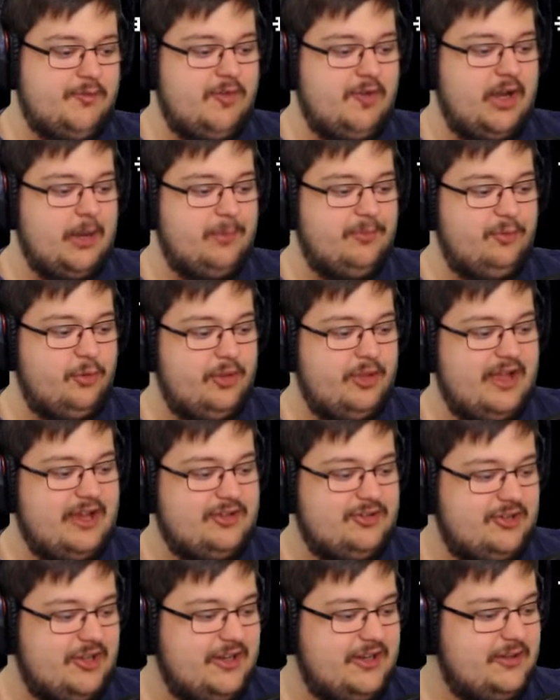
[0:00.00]
in fire before
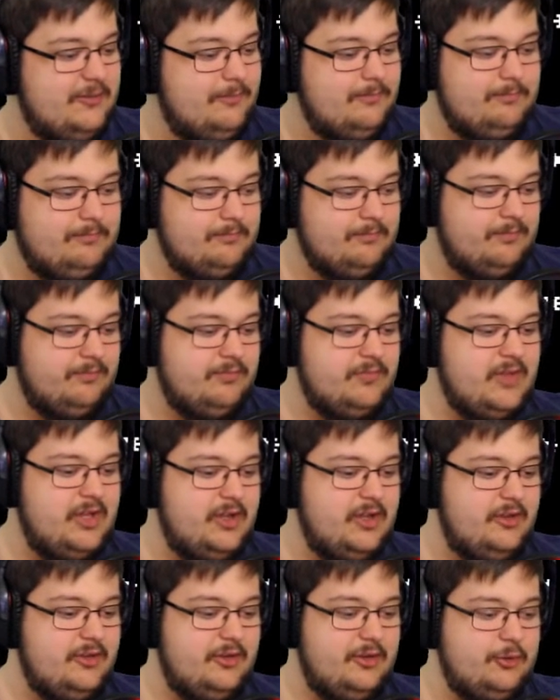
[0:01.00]
that shit. Mm-mm.
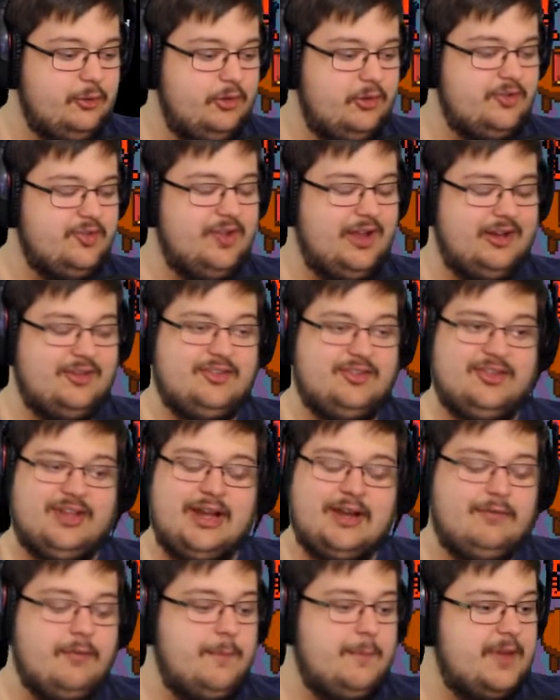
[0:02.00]
The door's locked.
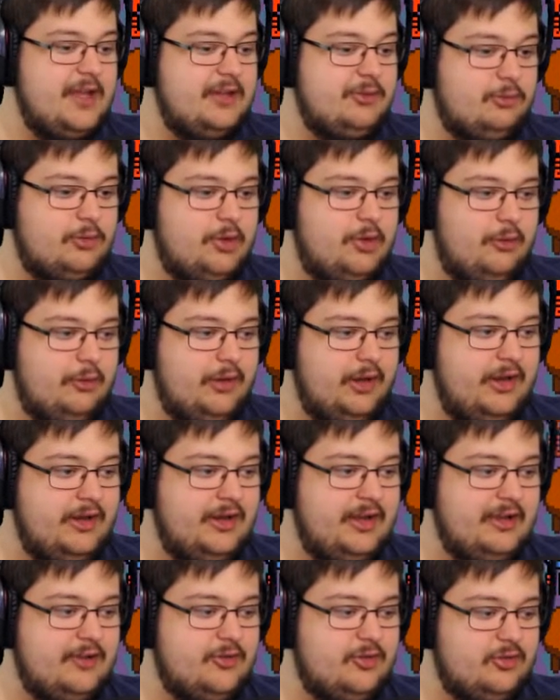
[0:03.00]
Son of a bitch, we're going
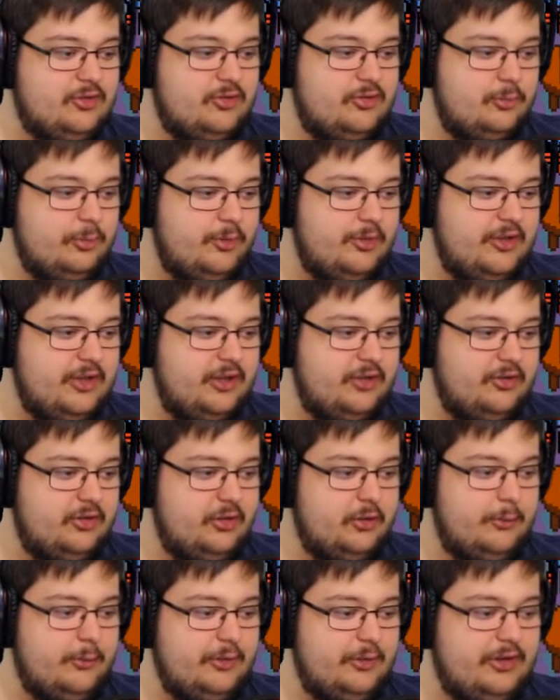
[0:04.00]
in. Actually, let's explore the kitchen a
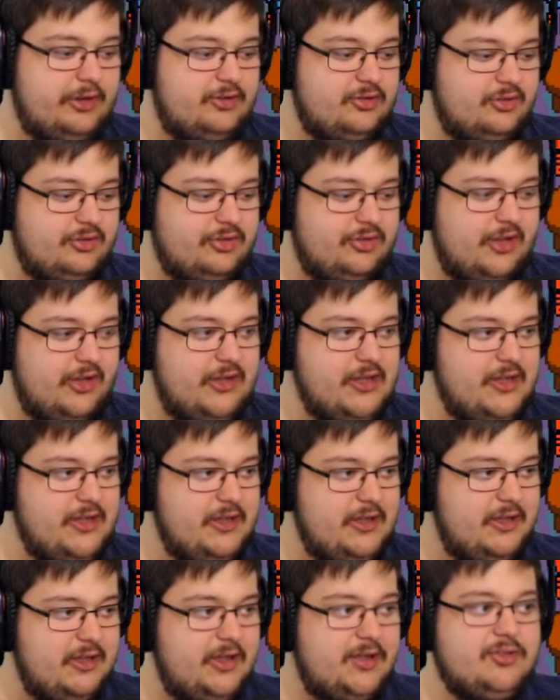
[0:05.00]
little more. Let's just, uh,
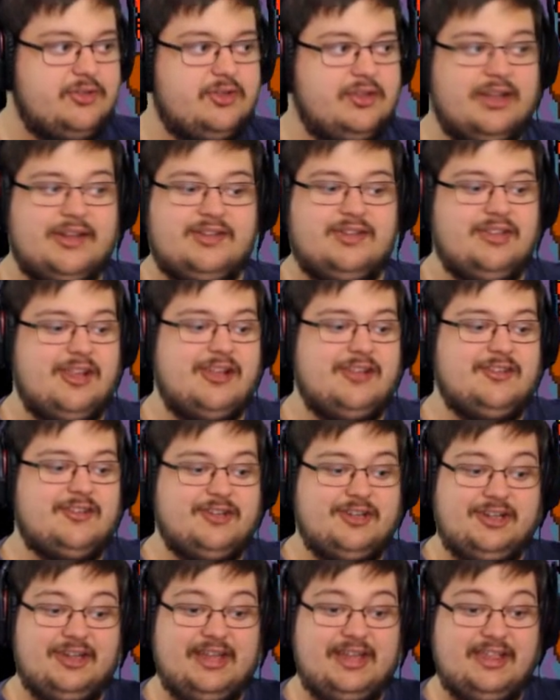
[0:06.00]
let's, let, let's
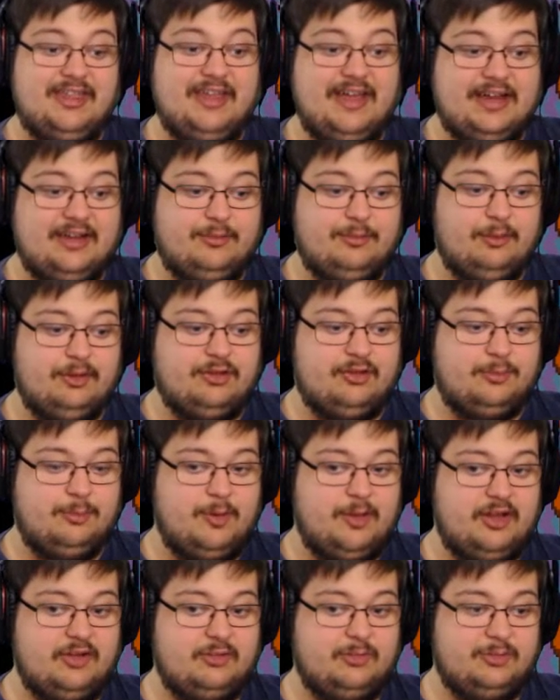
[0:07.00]
delay that as much as
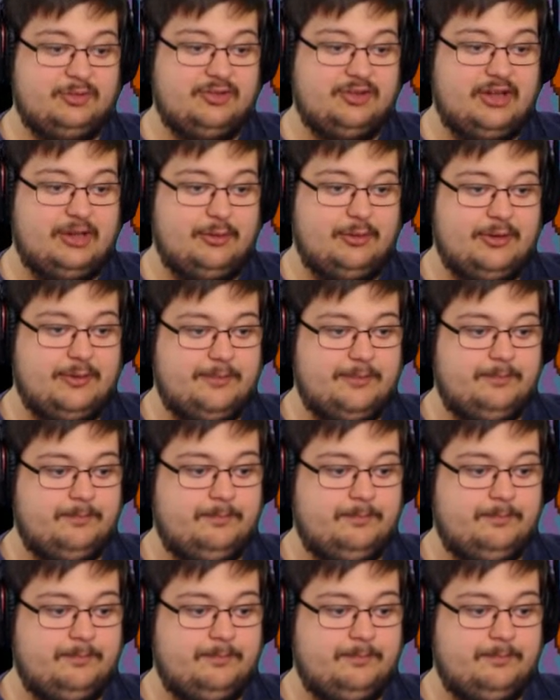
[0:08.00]
possible, shall we?